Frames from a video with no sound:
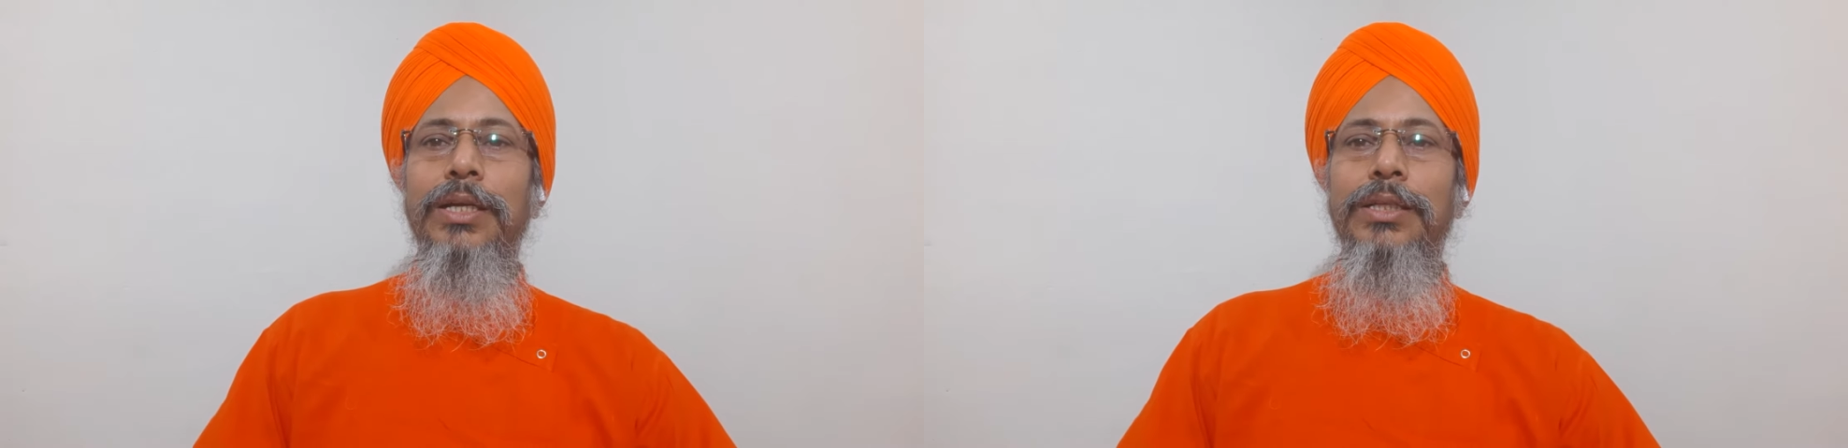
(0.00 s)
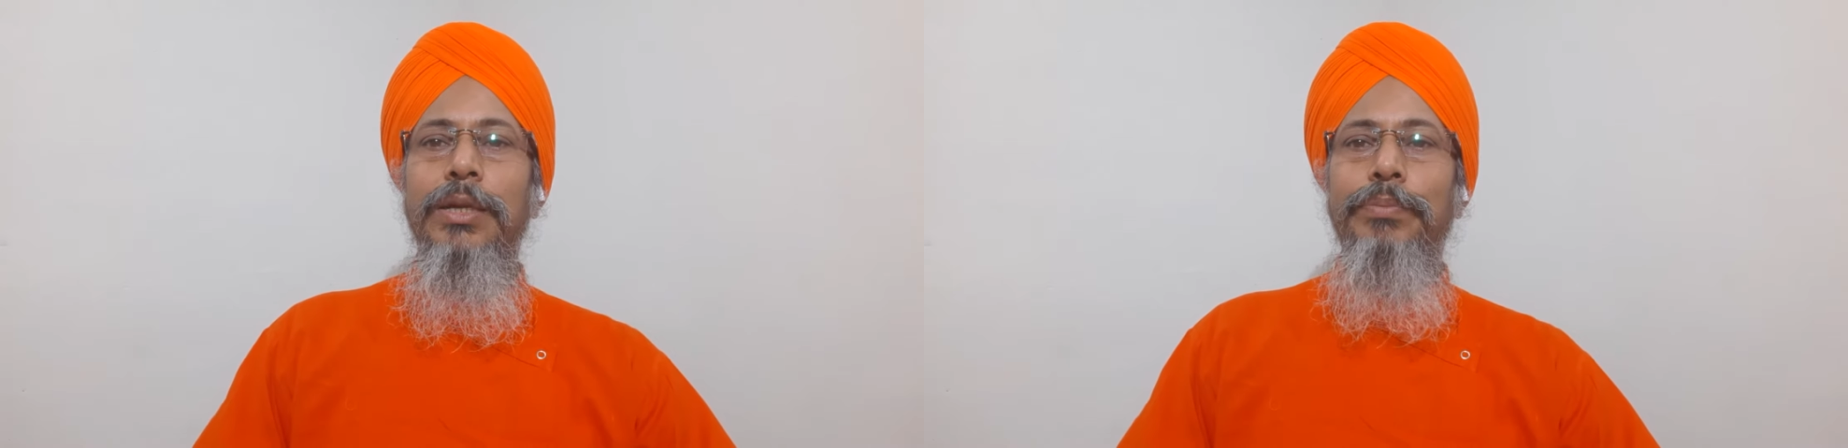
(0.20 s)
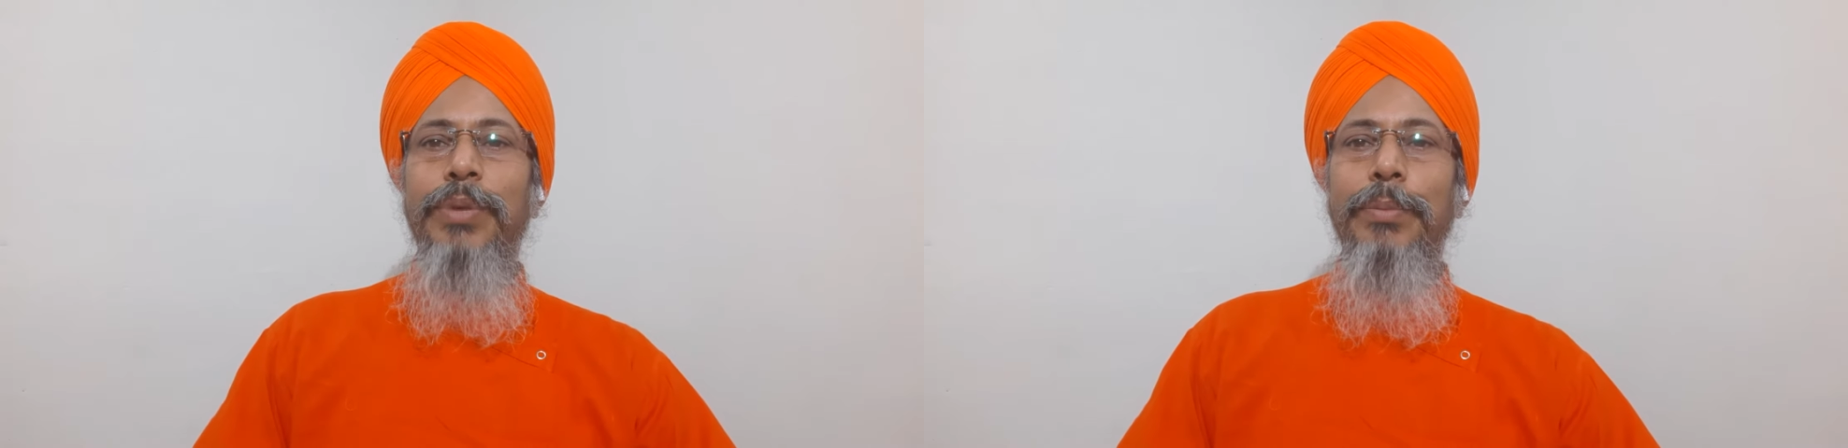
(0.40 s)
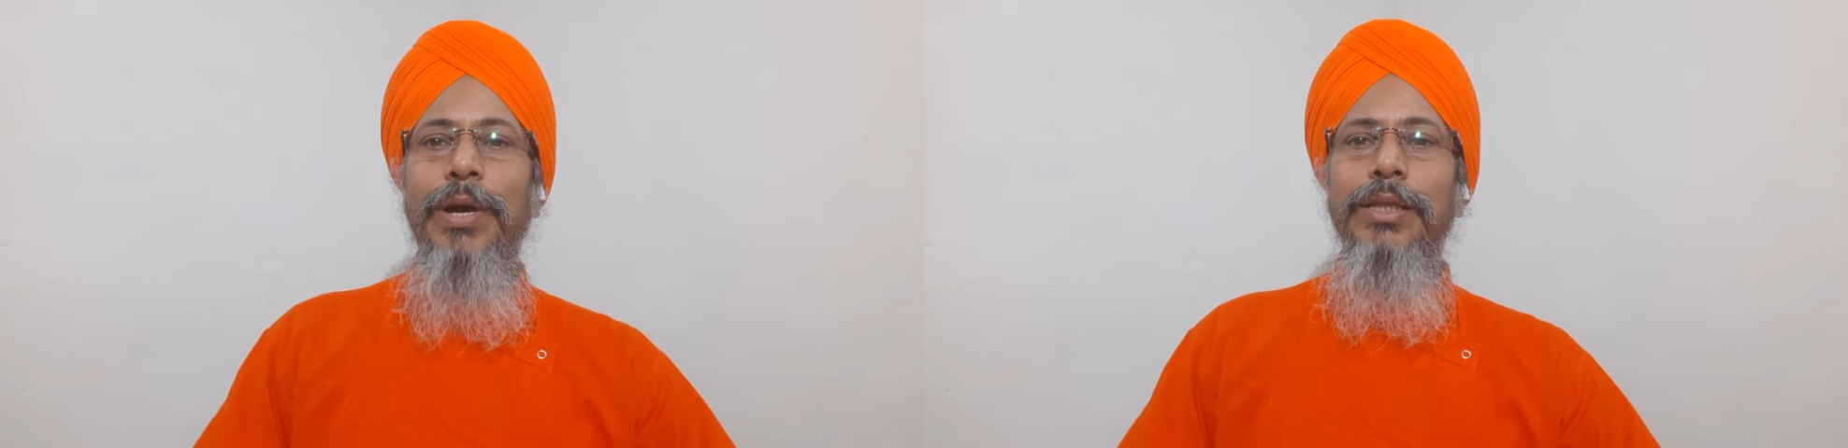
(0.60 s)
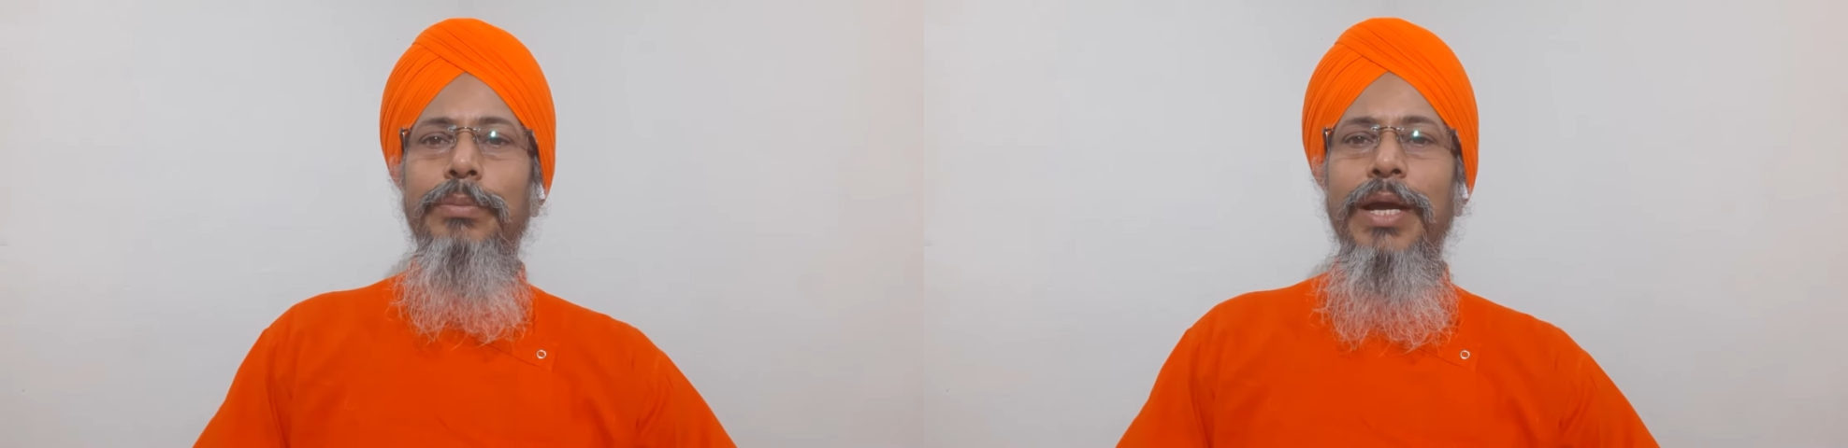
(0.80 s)
The
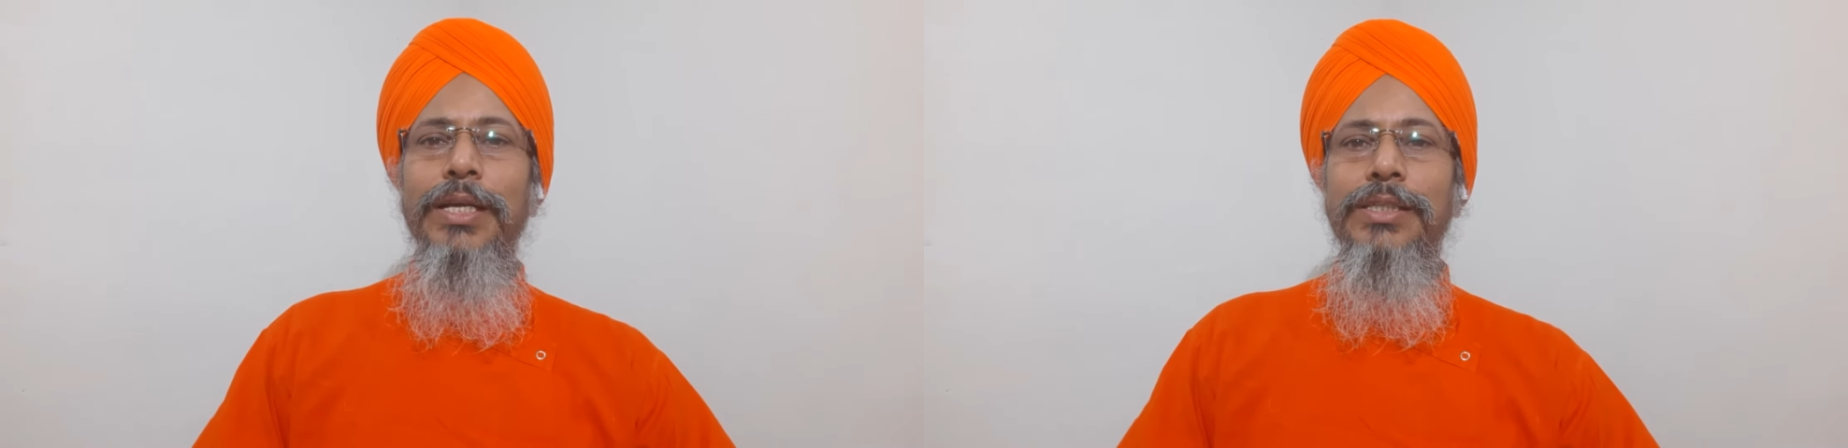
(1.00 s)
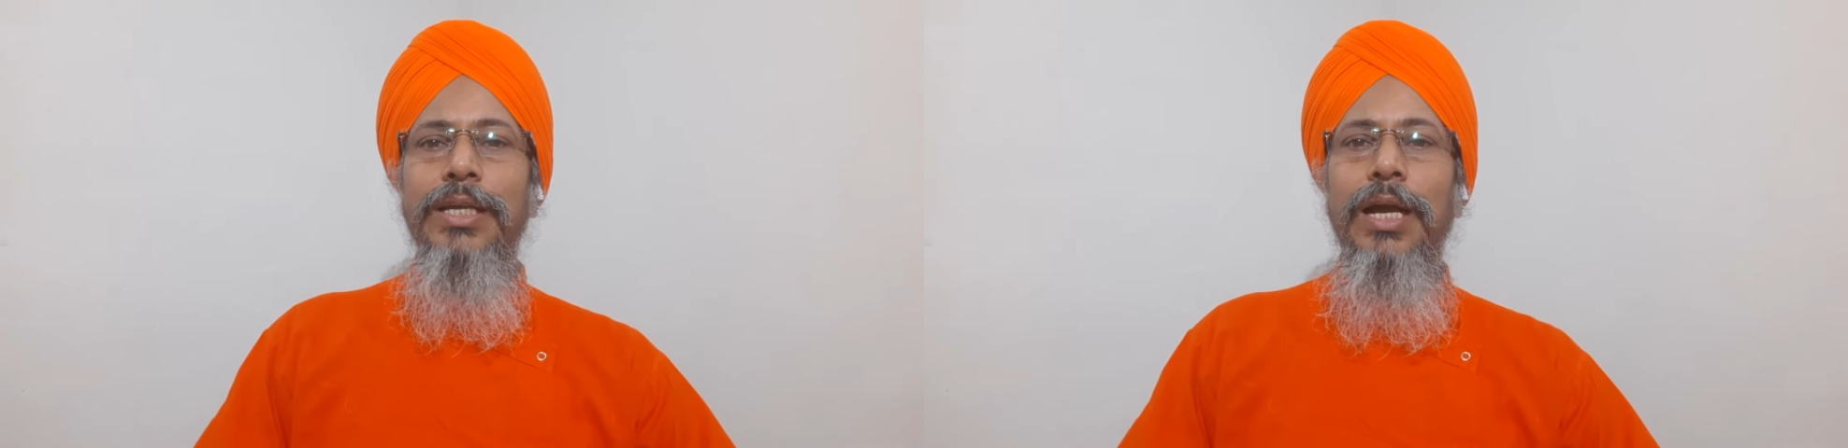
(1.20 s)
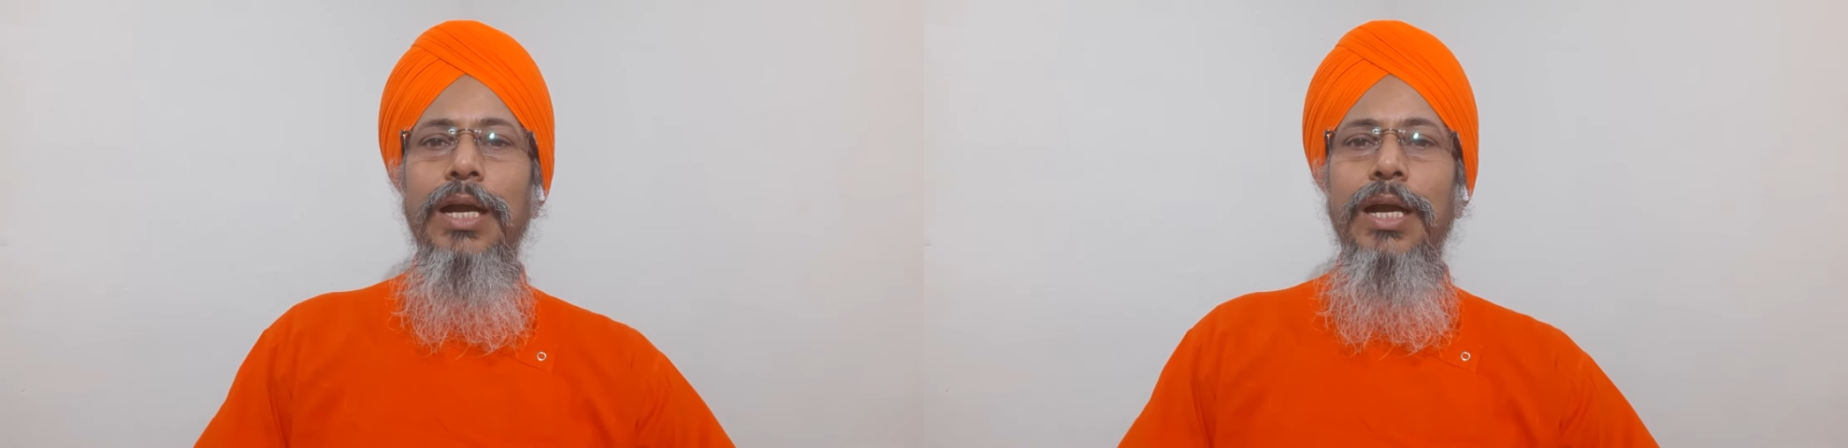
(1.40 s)
Paramatma is the